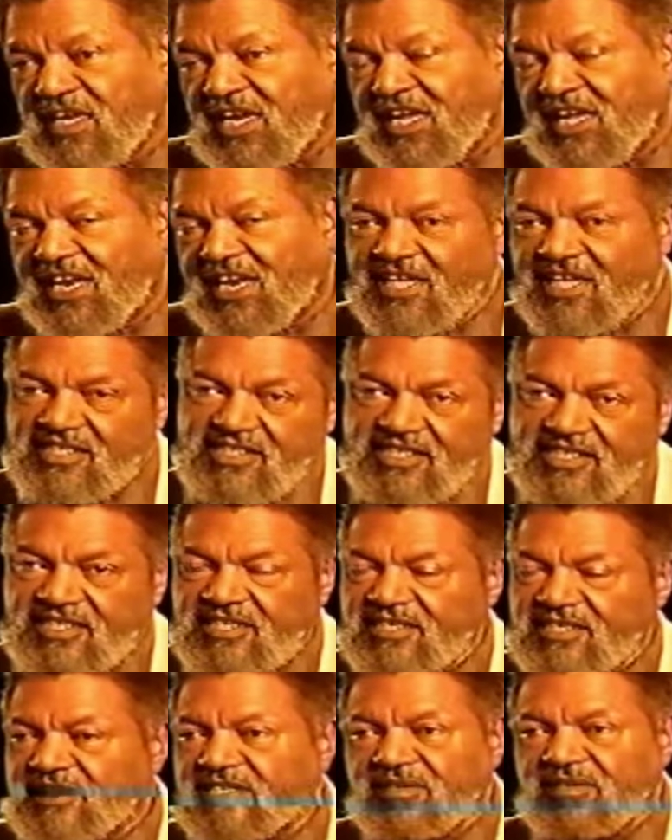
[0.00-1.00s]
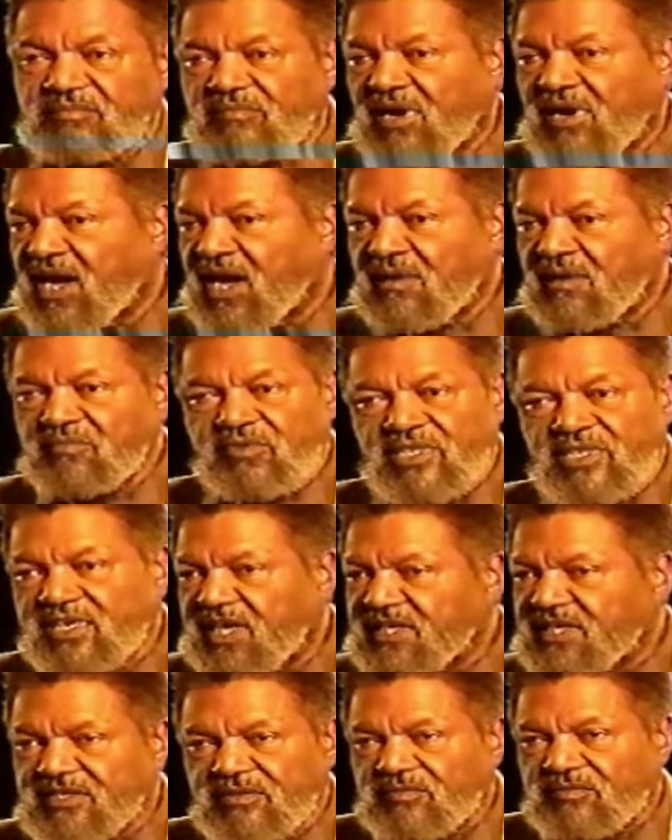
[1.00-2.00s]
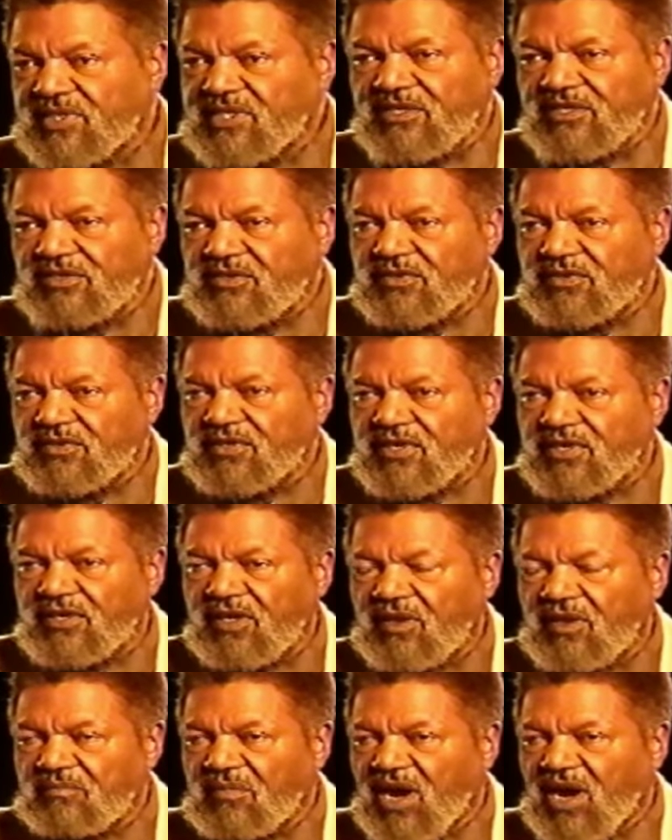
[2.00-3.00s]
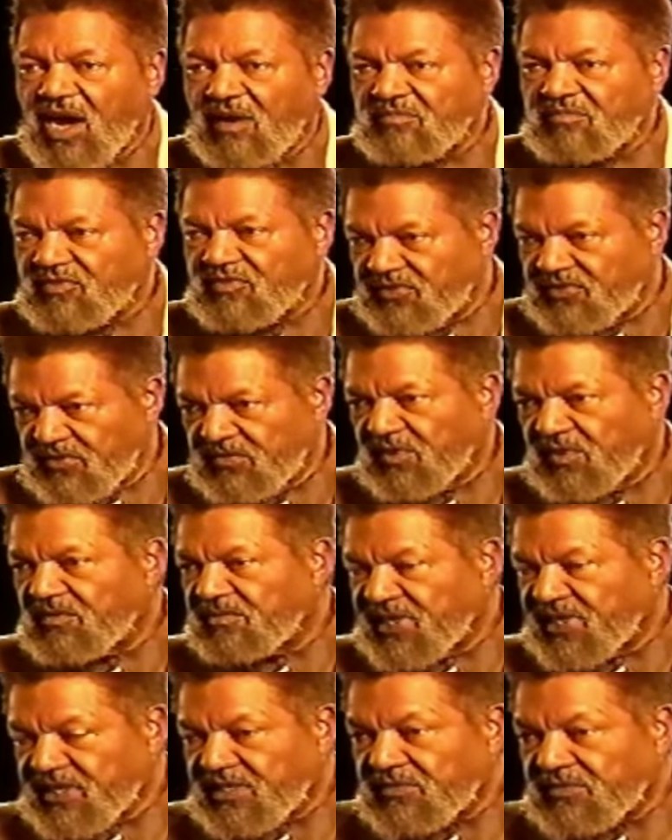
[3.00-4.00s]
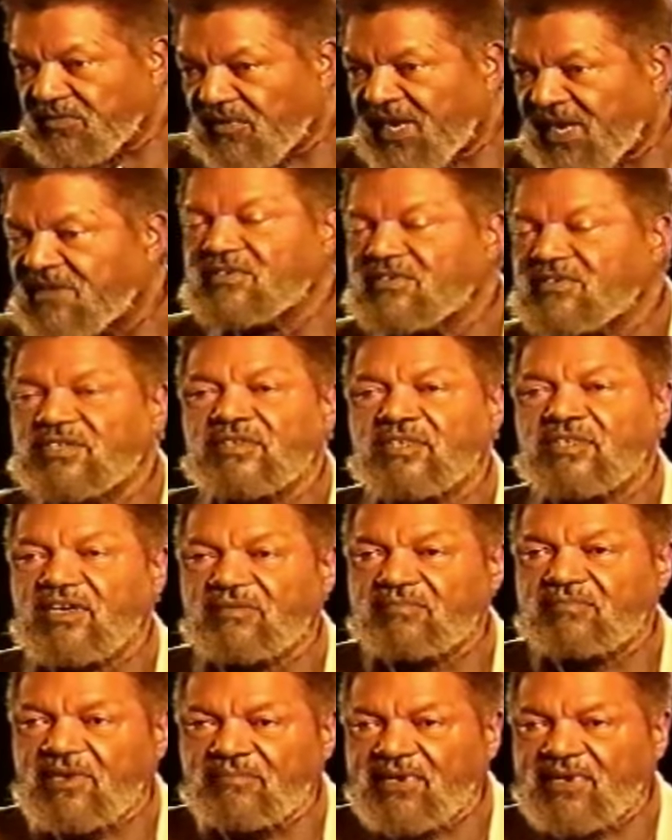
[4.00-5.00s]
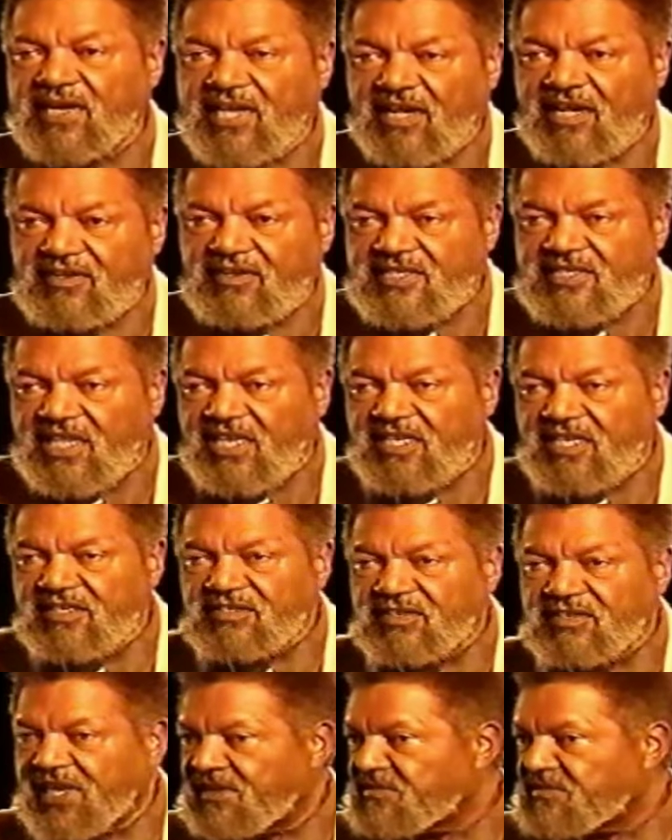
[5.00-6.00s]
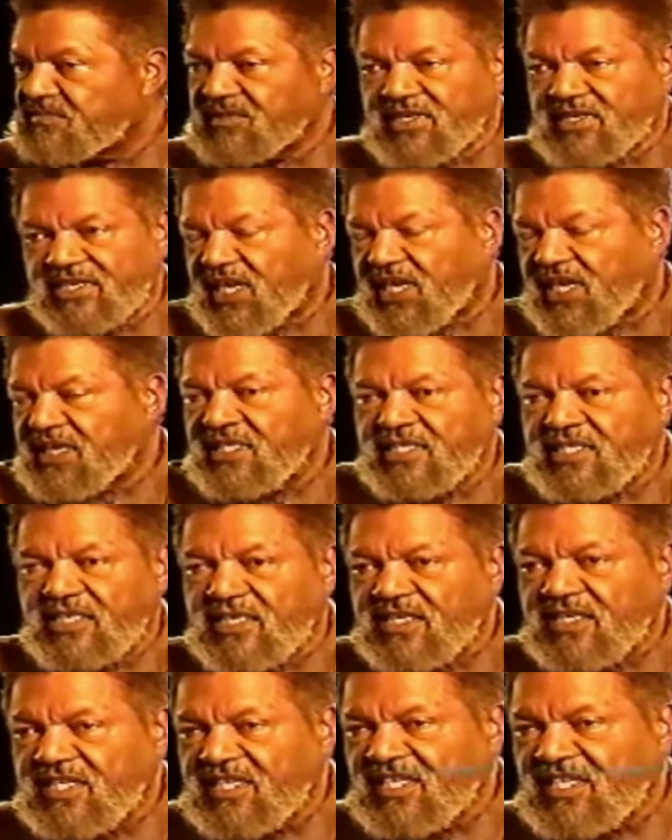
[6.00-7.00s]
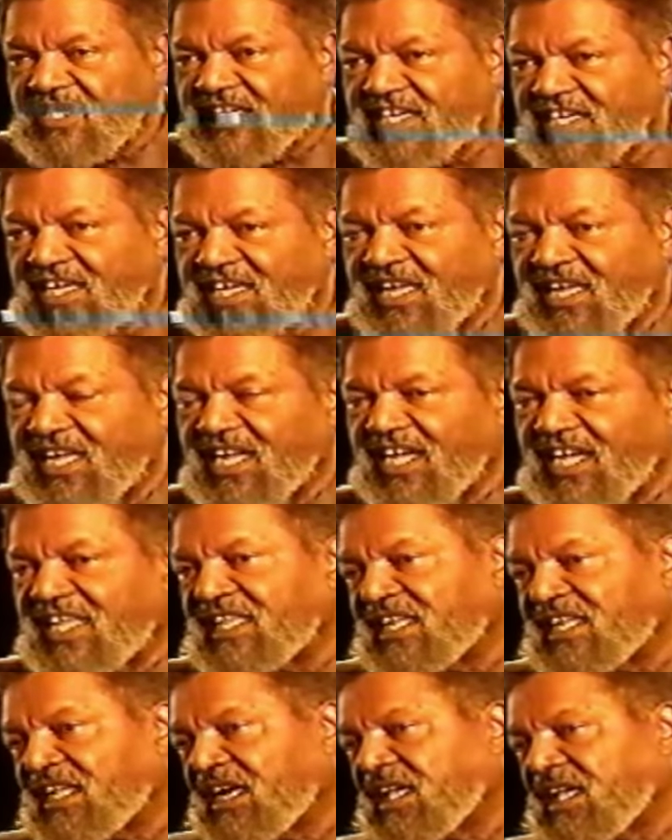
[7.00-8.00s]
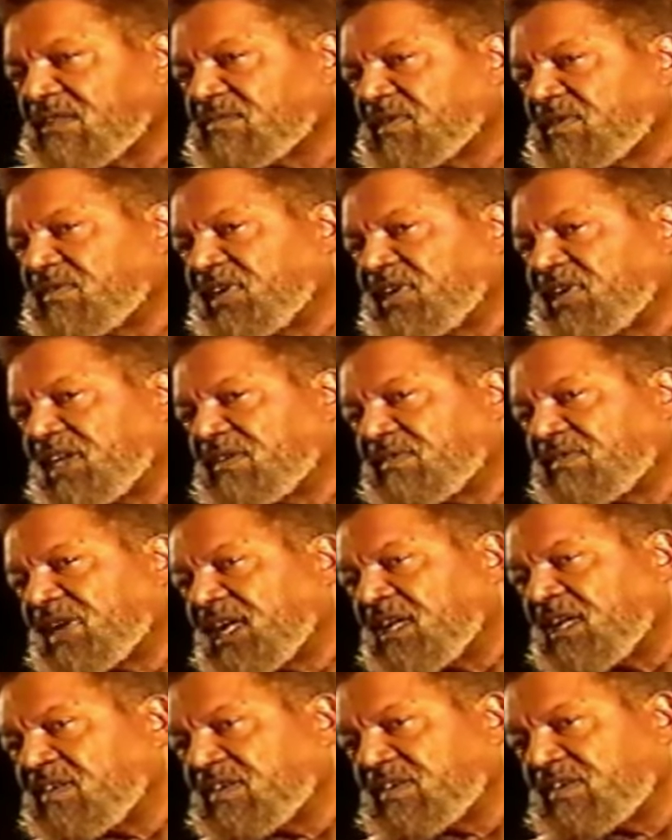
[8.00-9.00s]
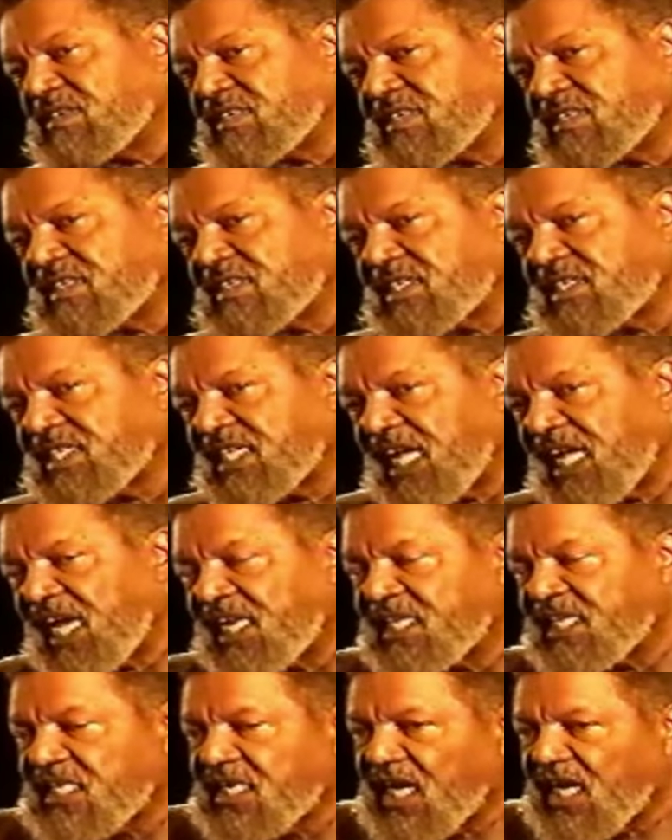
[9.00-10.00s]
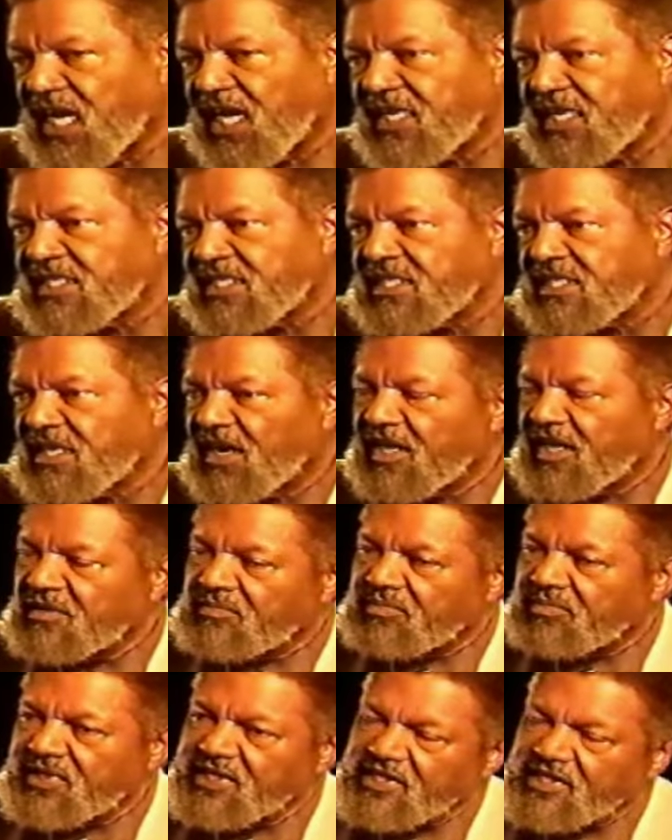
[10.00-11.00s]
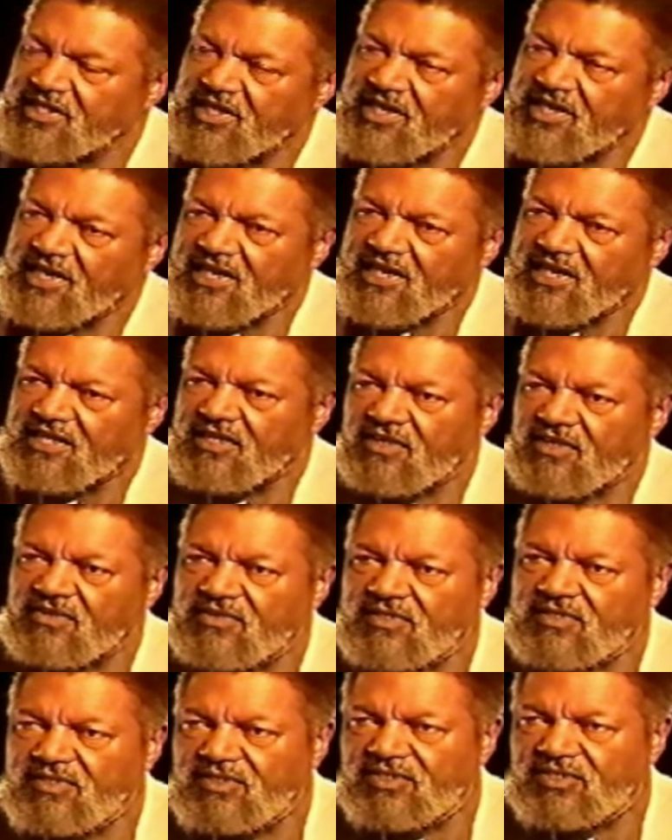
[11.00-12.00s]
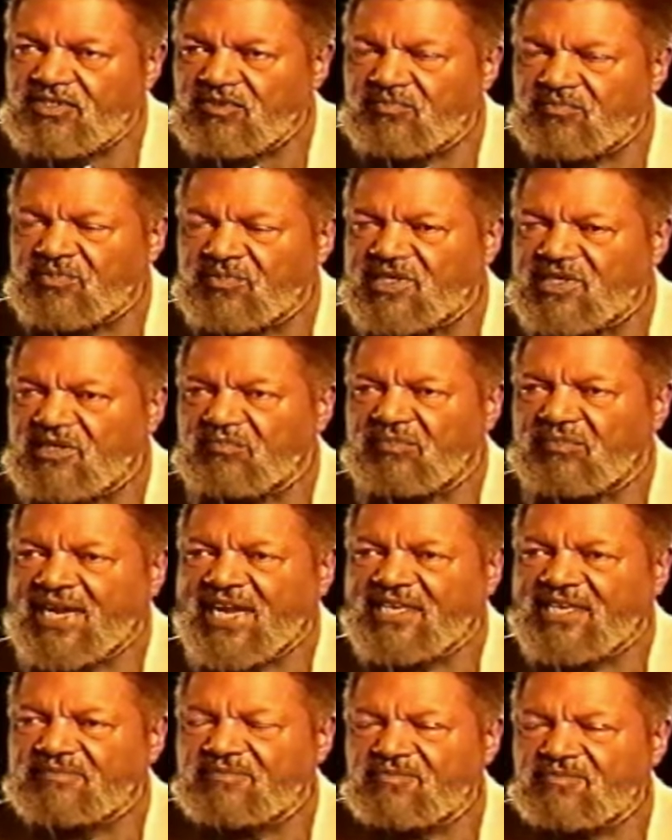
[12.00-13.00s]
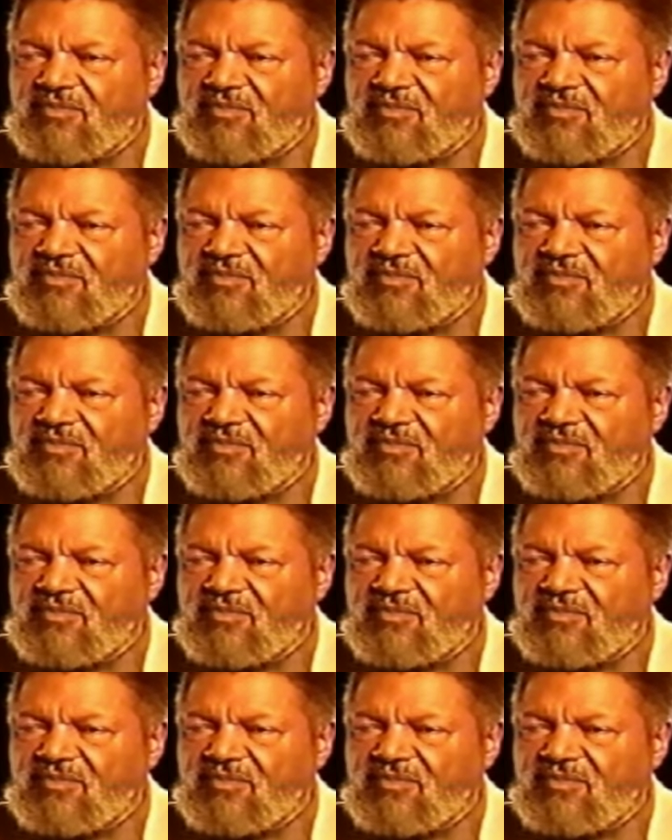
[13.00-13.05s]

And I said, this is a mob. We're not surrendering to a mob. If you want my rifle, you come by my house. I'll let you have it, but not here. And then the other one ran around to the side of the car and started to pull his gun out of the holster and shoot me in the back.